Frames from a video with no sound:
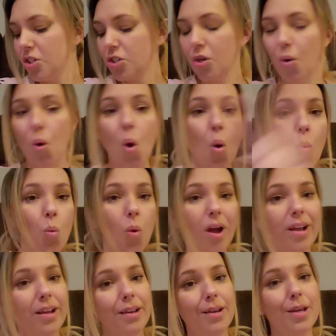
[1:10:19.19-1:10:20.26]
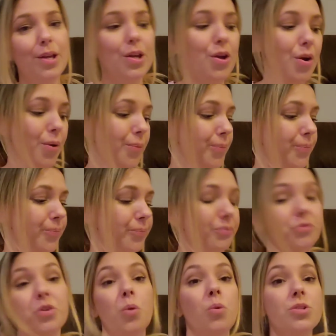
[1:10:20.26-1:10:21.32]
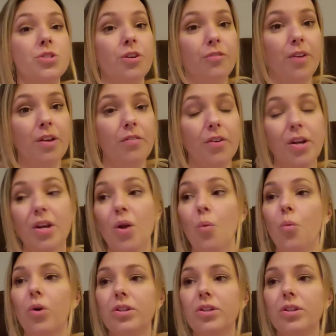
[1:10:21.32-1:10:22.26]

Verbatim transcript: So what in here was your favorite?